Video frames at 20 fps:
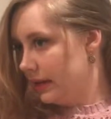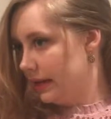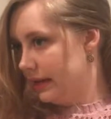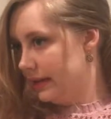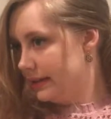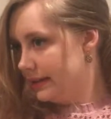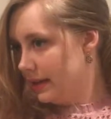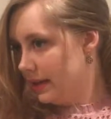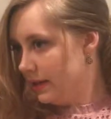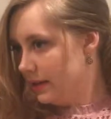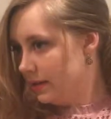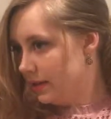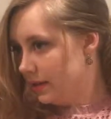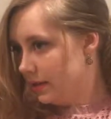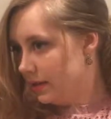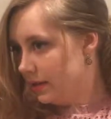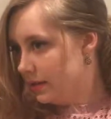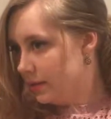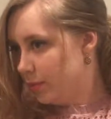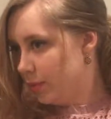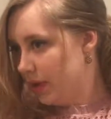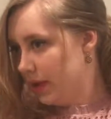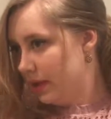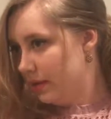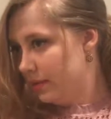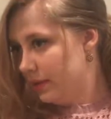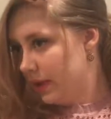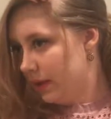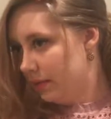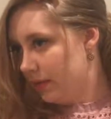and it's easier to spray
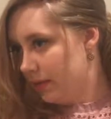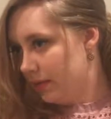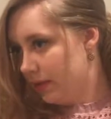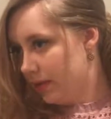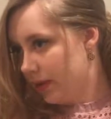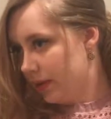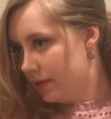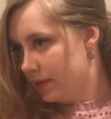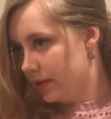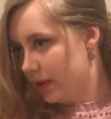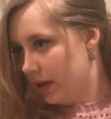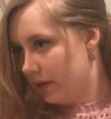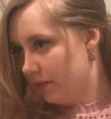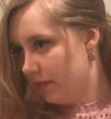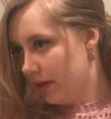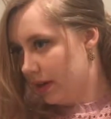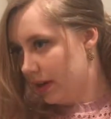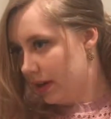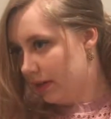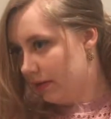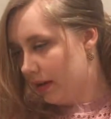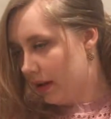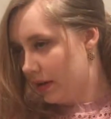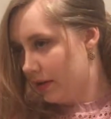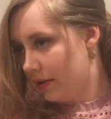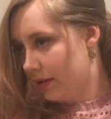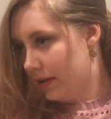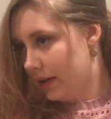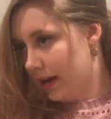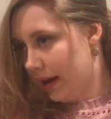them down before you start braiding
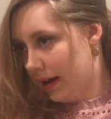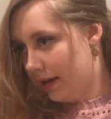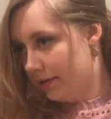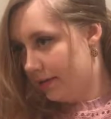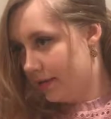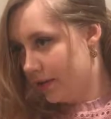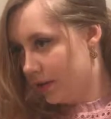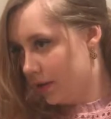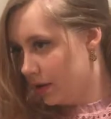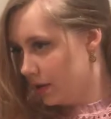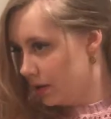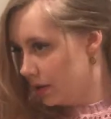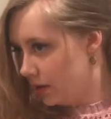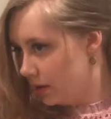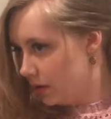rather than after.